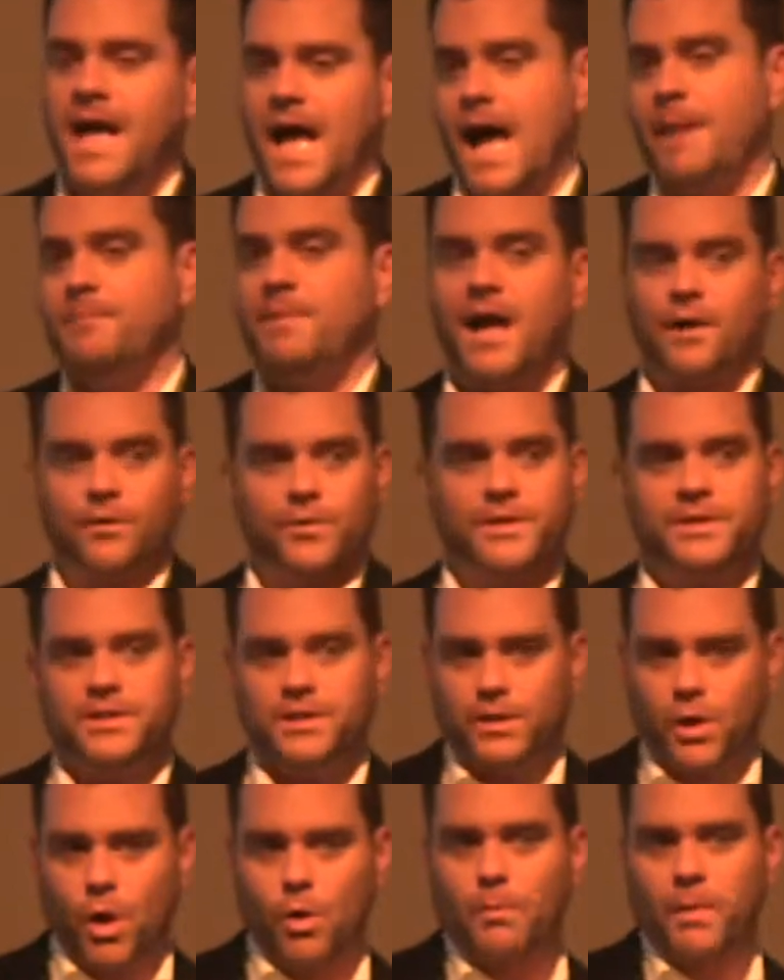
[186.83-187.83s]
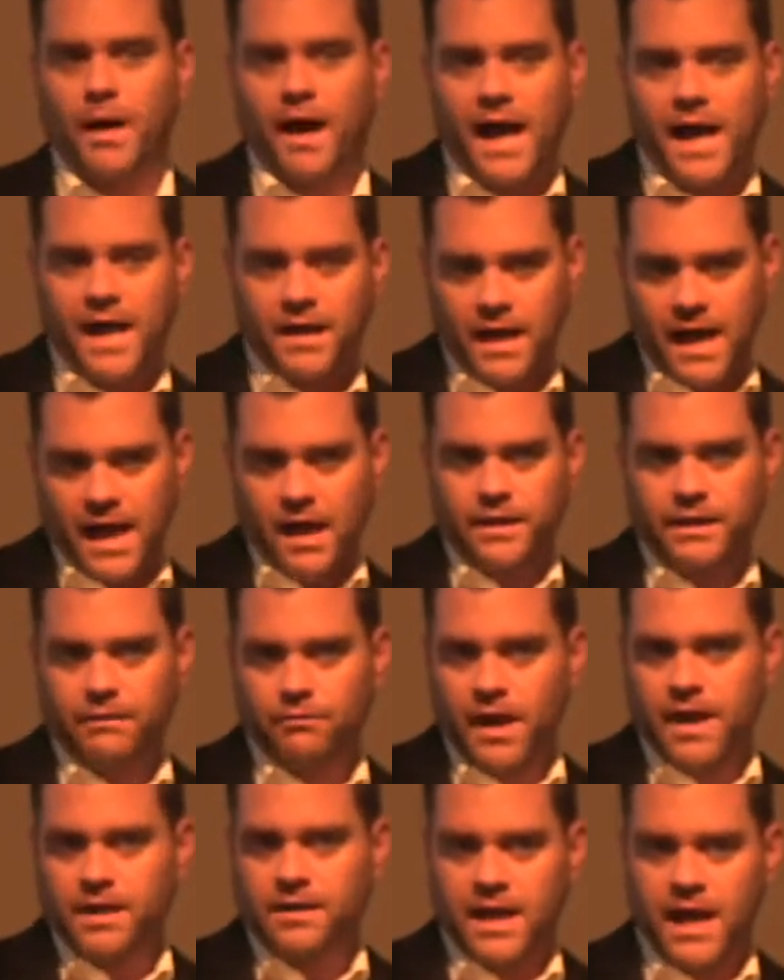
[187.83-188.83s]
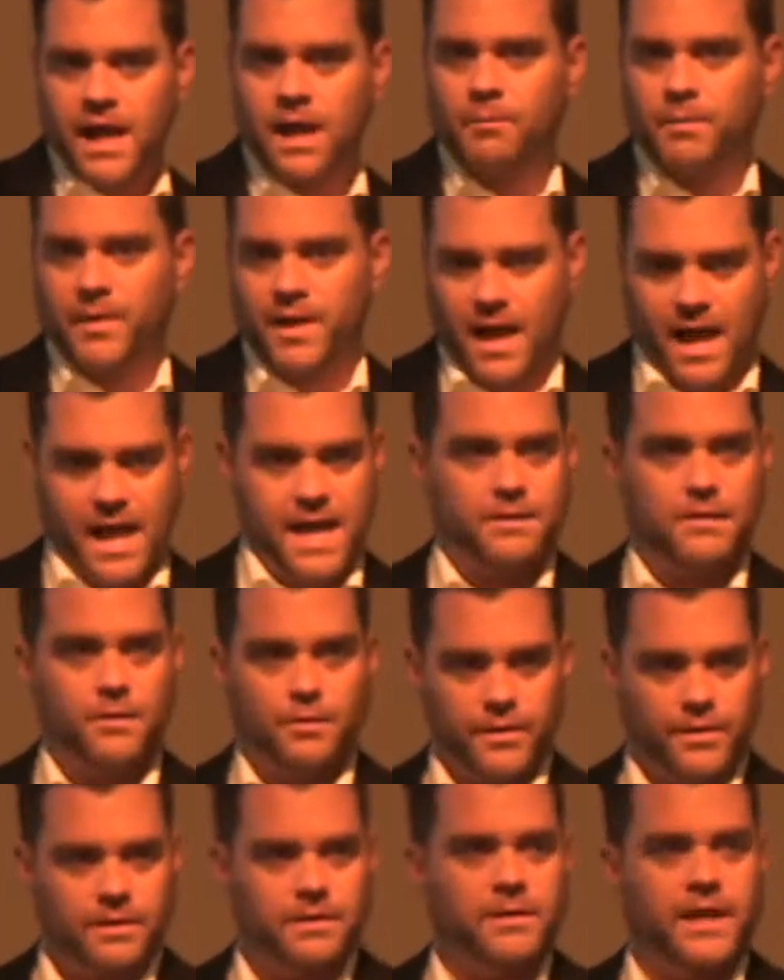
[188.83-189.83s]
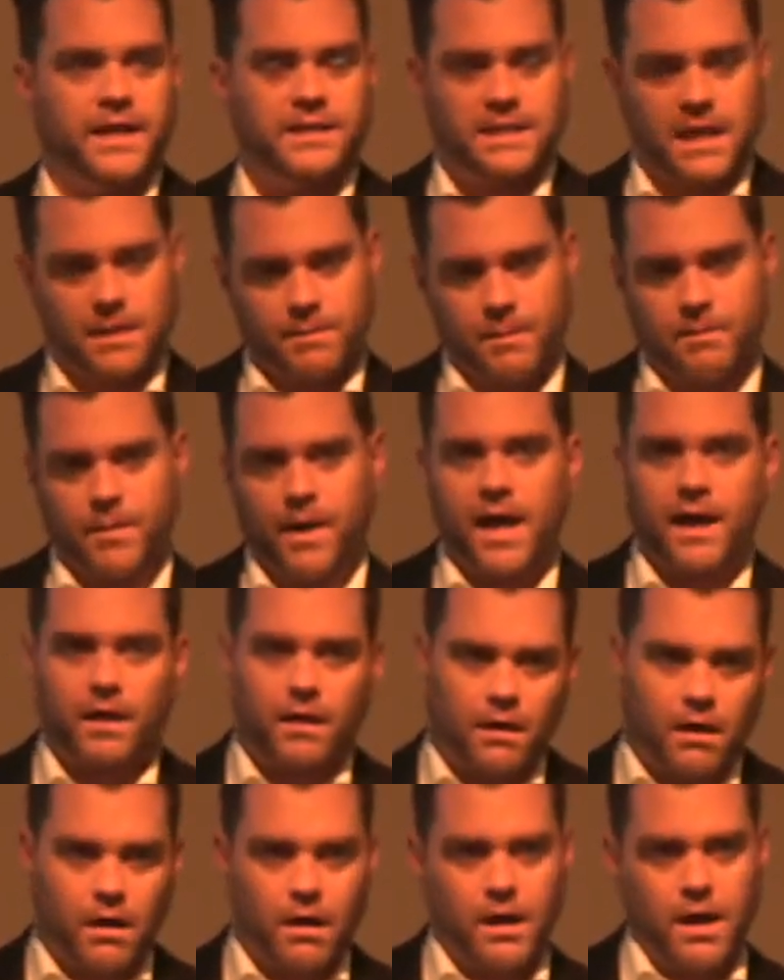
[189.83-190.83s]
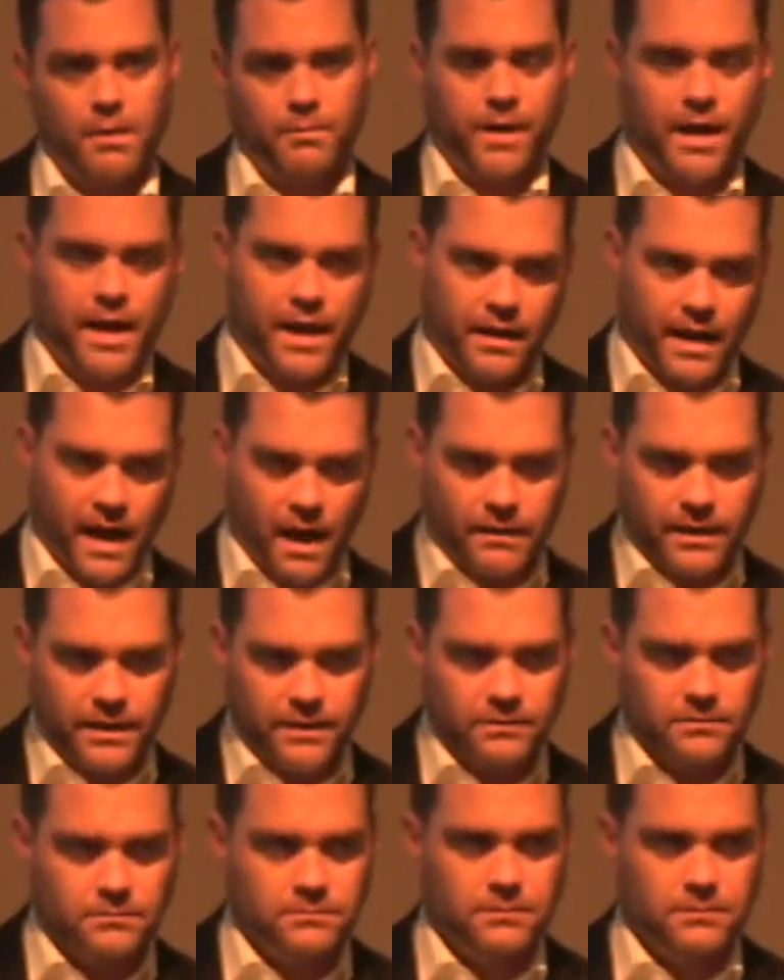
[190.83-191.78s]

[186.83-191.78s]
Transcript: I'm not going to go buy an Audi right now, but I know that the next time I buy a car, I'll buy an Audi.